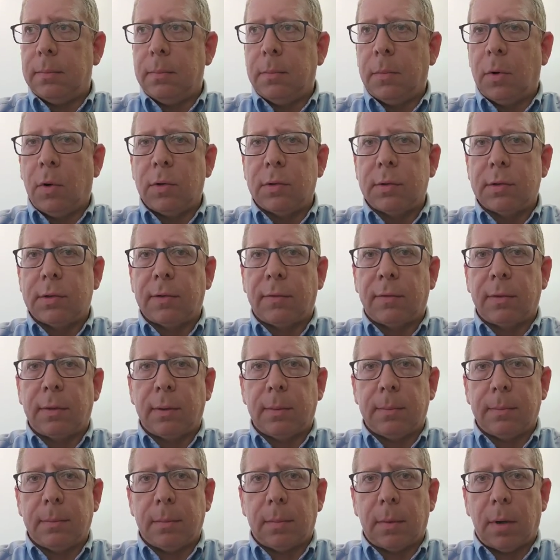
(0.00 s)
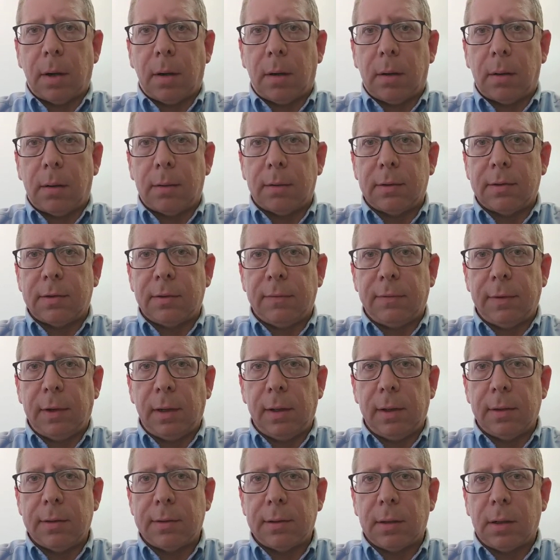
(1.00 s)
Most of them are
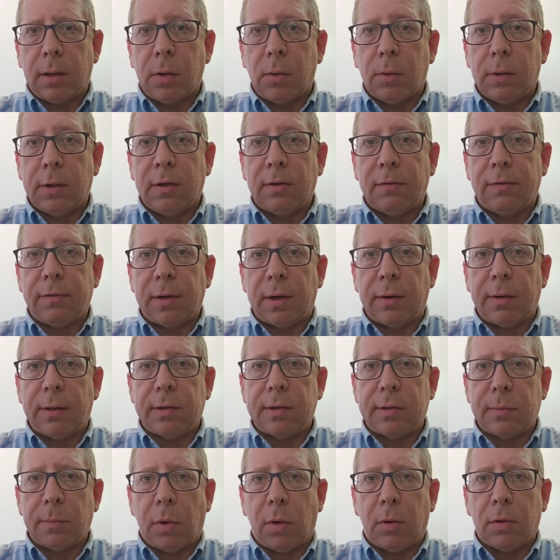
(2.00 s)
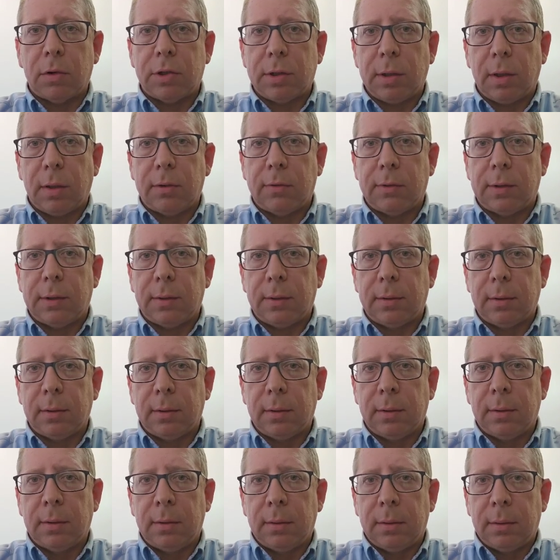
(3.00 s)
civilians, including very small children.
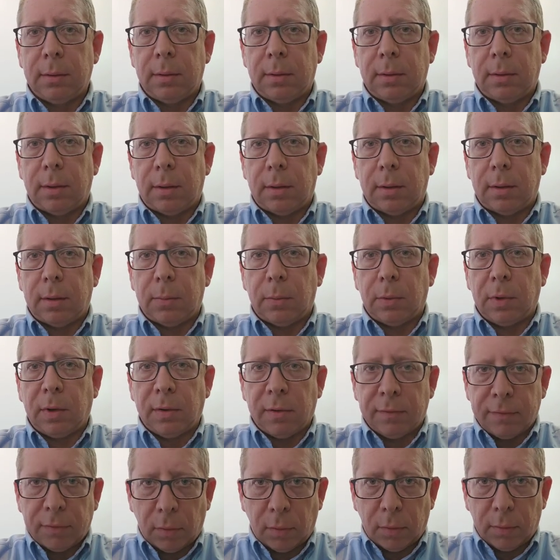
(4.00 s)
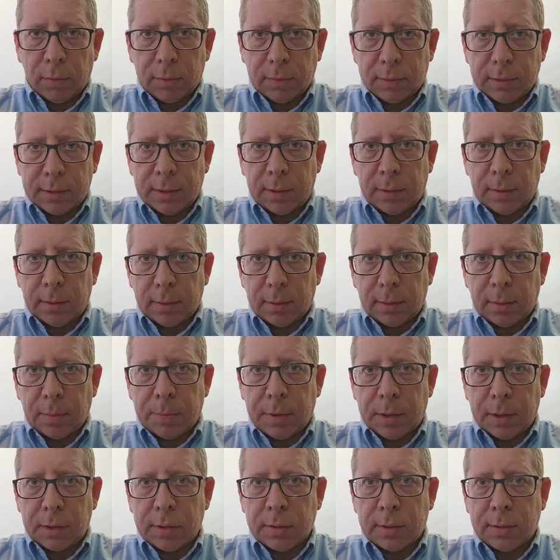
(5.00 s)
And we have all seen the
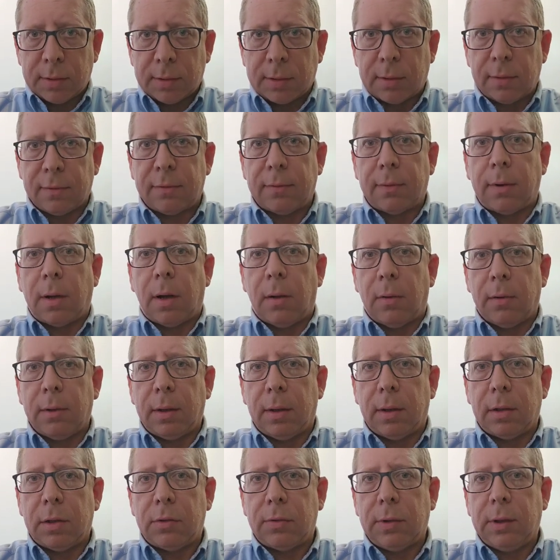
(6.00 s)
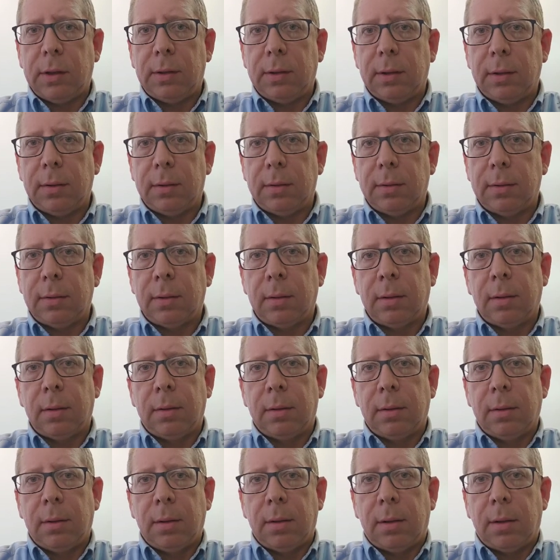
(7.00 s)
pictures of how they are treated,
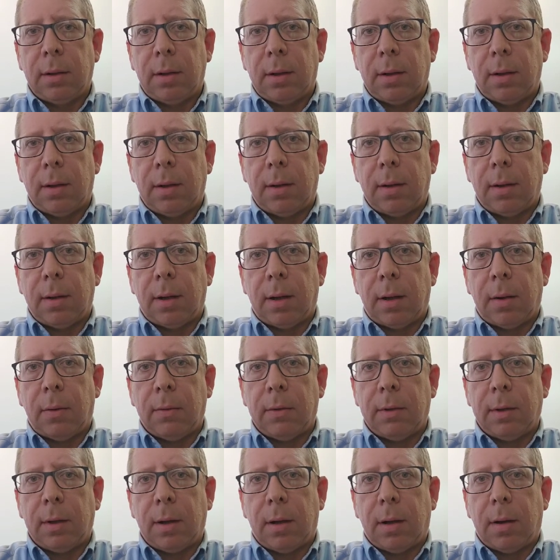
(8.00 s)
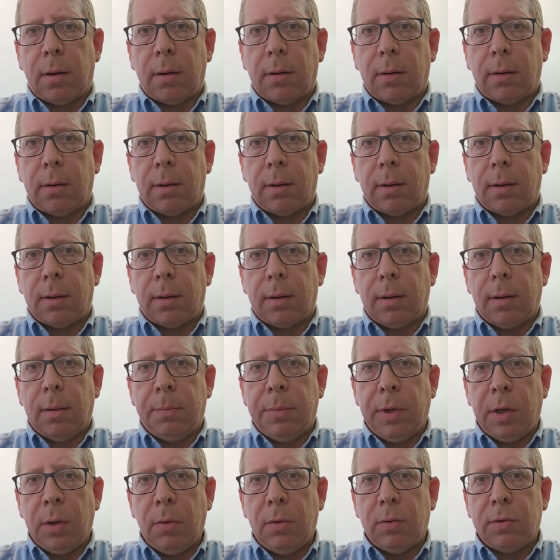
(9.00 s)
how they are
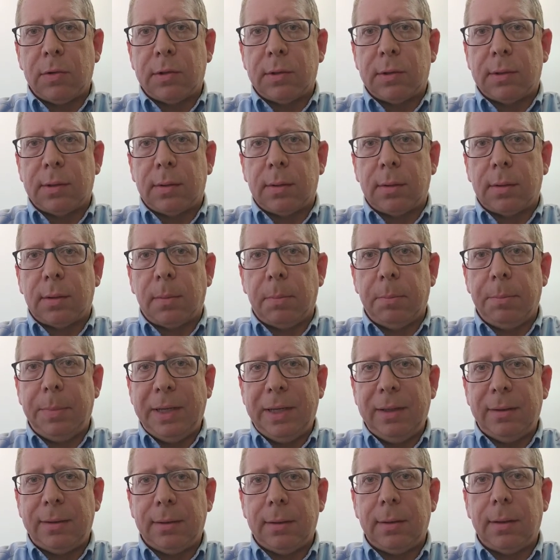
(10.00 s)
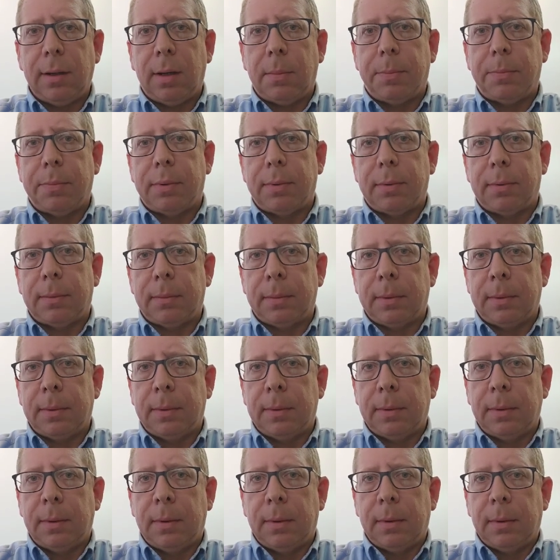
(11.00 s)
abused, beaten up,
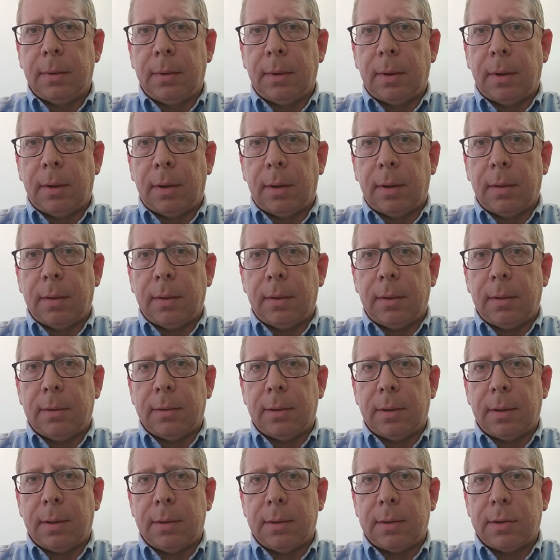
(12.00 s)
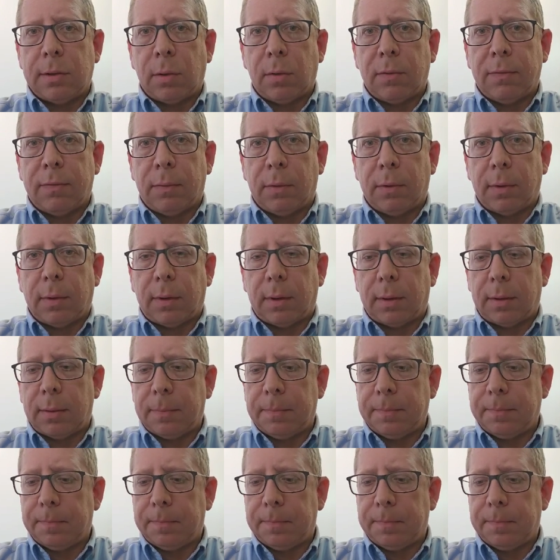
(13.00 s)
and so forth.